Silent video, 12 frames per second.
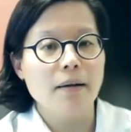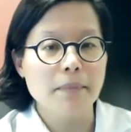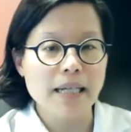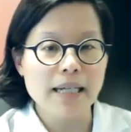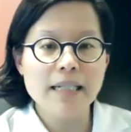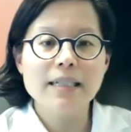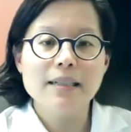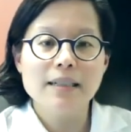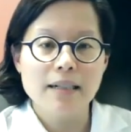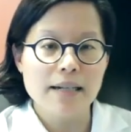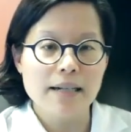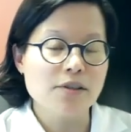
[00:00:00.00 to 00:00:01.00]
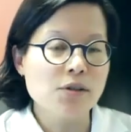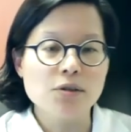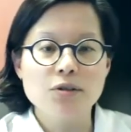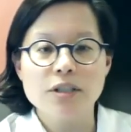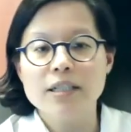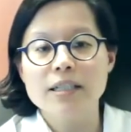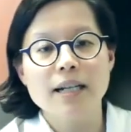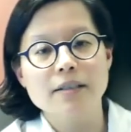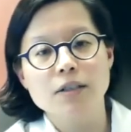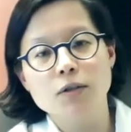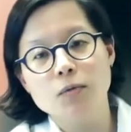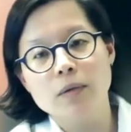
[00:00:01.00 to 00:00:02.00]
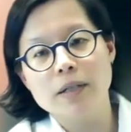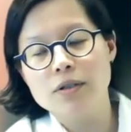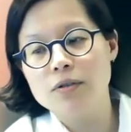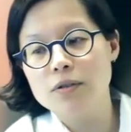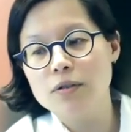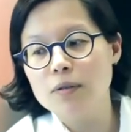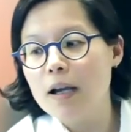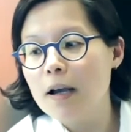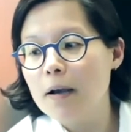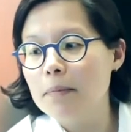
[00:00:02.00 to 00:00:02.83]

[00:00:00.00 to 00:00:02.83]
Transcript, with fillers: me as a surgeon telling you what to do,